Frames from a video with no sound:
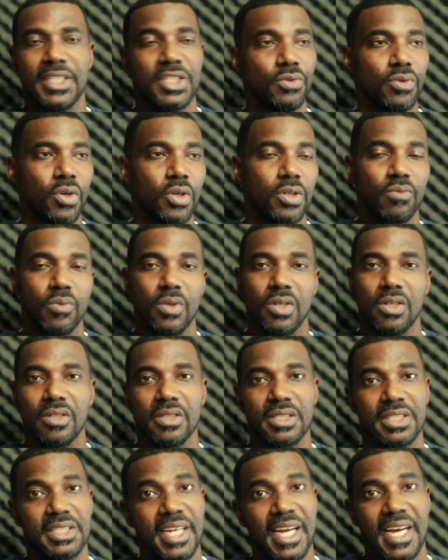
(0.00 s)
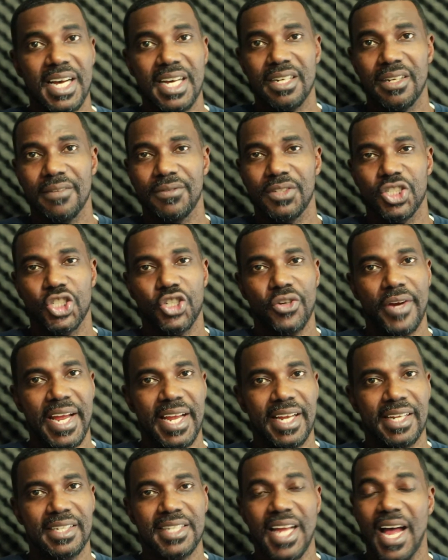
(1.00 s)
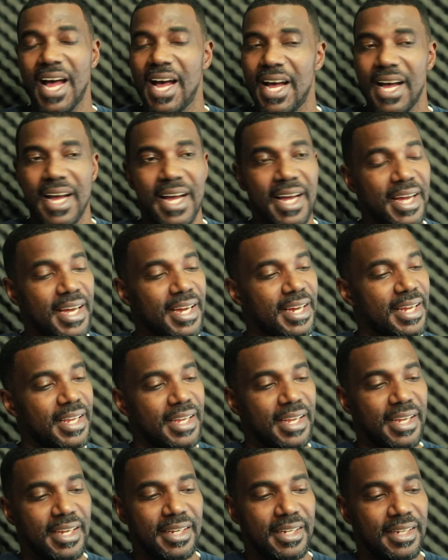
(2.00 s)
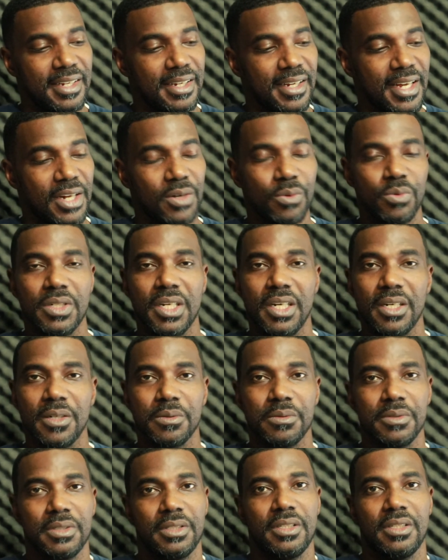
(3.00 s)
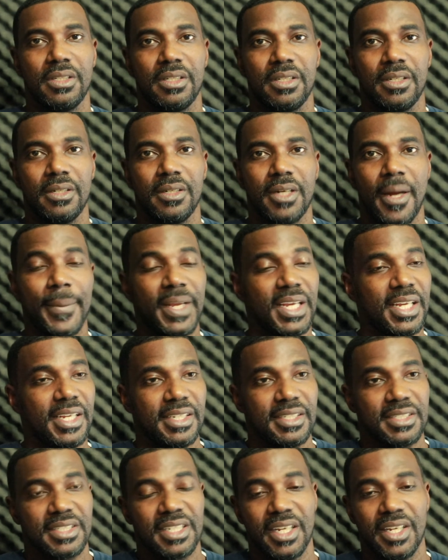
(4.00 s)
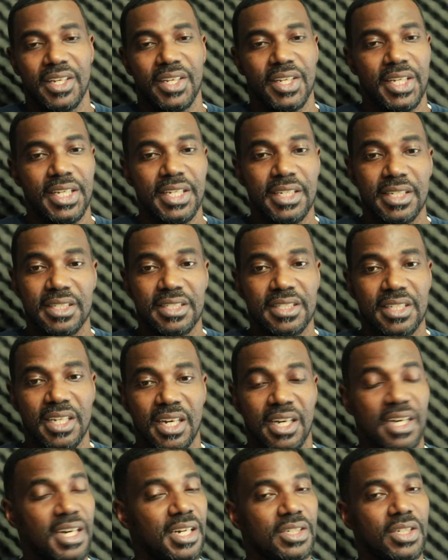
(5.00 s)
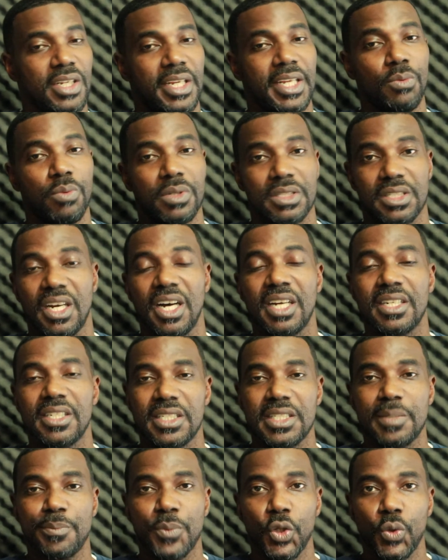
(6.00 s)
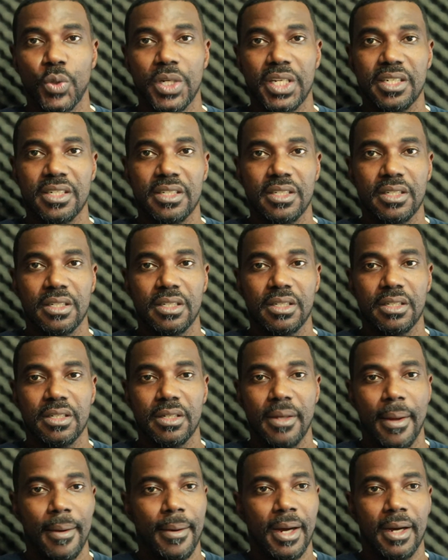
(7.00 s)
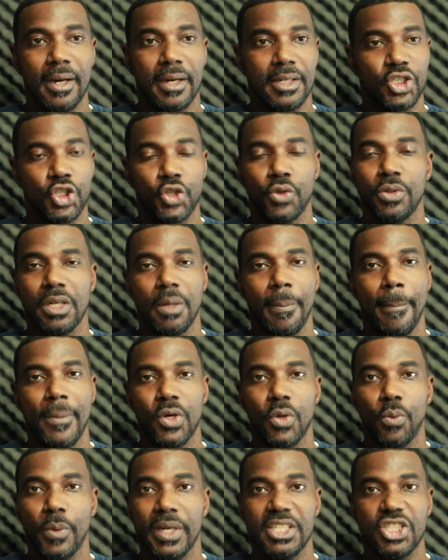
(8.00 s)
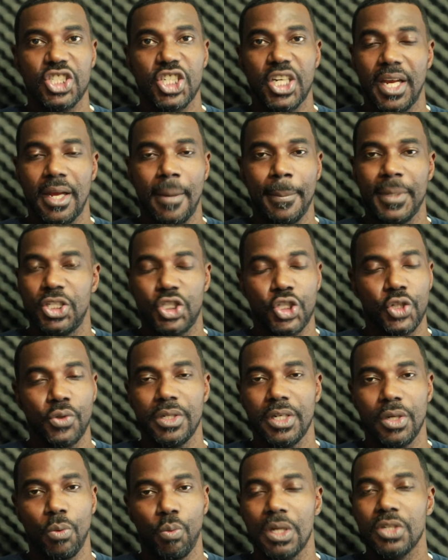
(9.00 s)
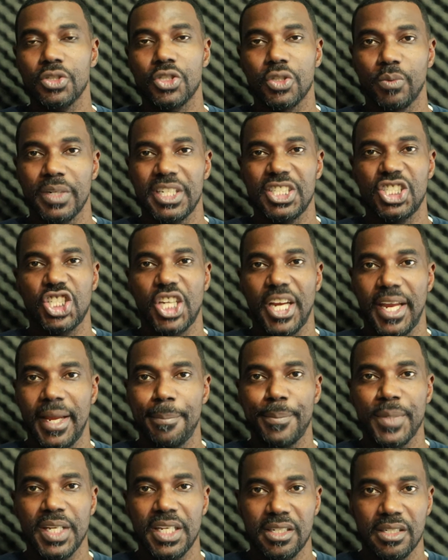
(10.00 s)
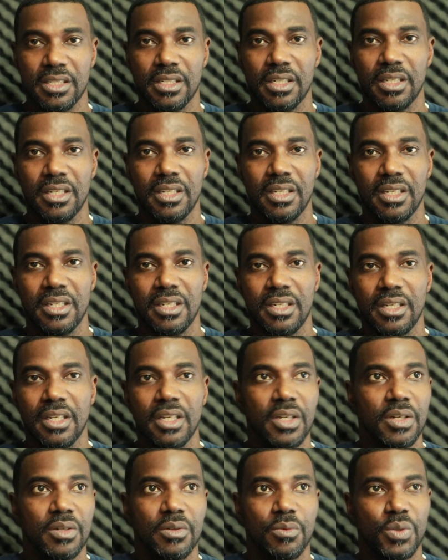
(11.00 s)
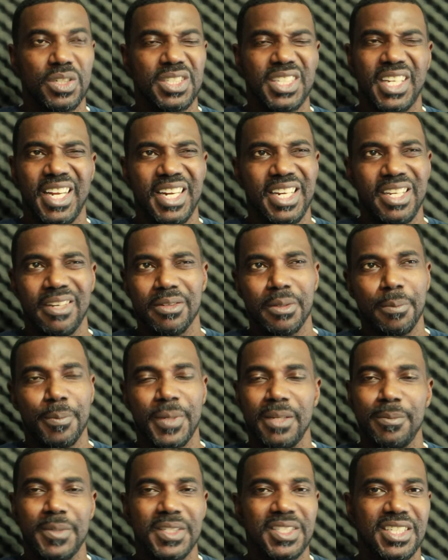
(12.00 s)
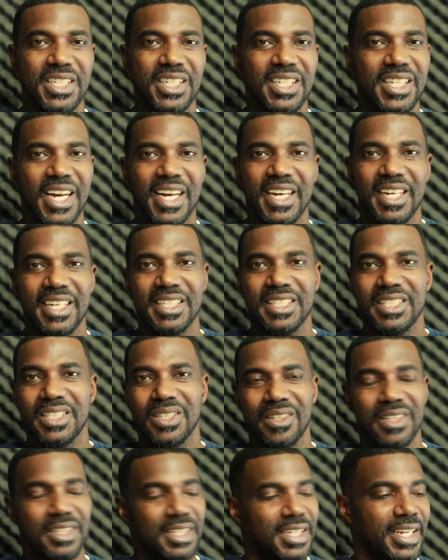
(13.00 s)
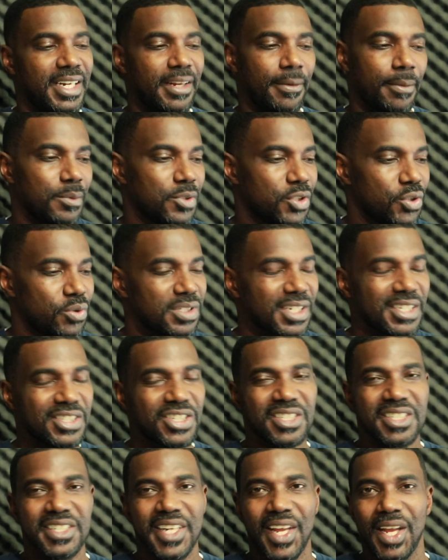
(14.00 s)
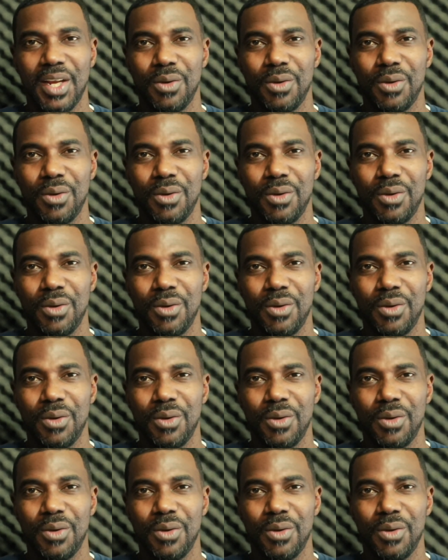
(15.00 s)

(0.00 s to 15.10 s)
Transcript: Is he on the wrong side of the tracks? Ah, I, I don't know. I mean, he is he was undisputed uh, junior middleweight, cha- I mean junior welterweight champion. Was any other PBC guys, any of them dudes I just